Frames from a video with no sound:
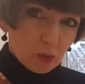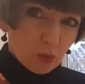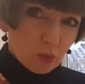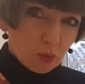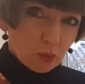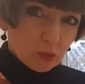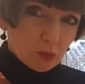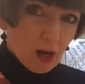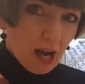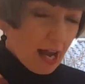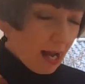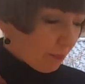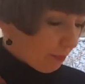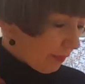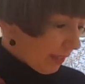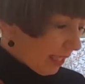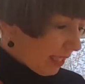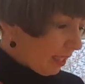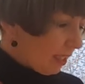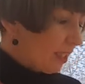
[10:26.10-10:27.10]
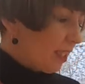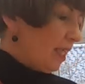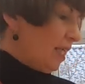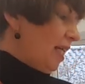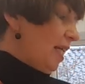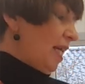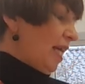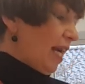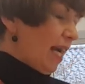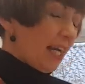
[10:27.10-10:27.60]
kohlrabi
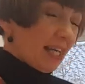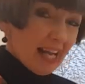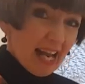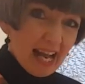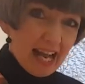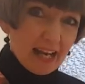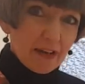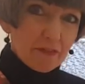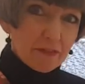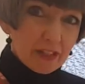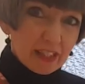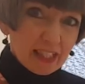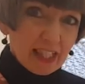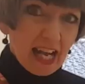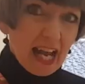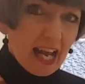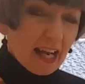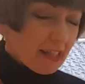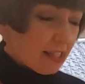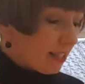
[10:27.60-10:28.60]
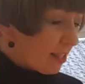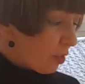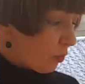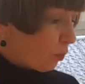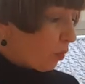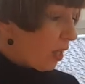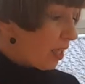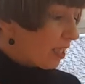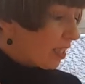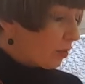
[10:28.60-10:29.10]
and half the carrots.
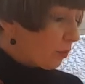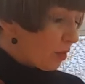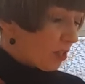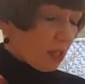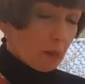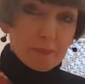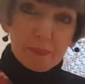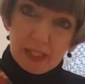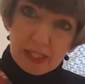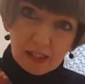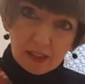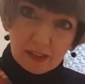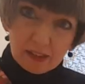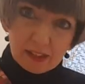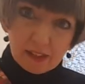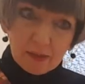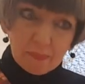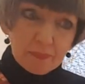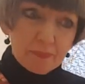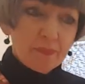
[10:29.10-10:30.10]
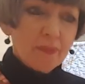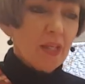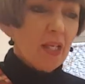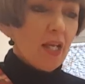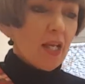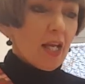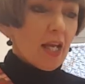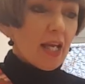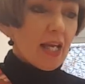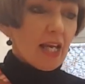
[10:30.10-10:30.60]
And what I did was I peeled them,
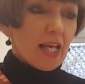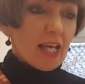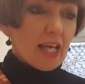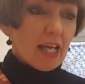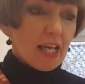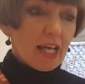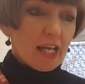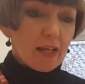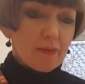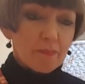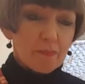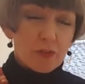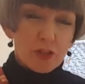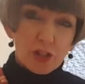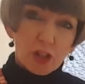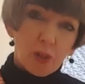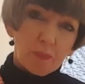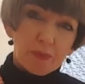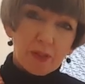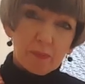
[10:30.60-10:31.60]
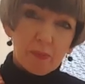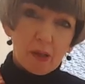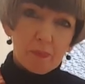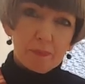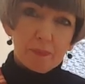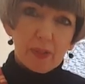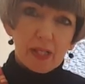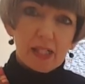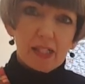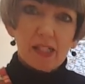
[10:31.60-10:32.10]
chopped them
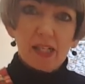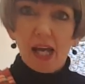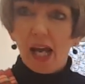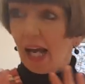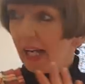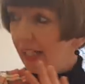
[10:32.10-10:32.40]
up a bit,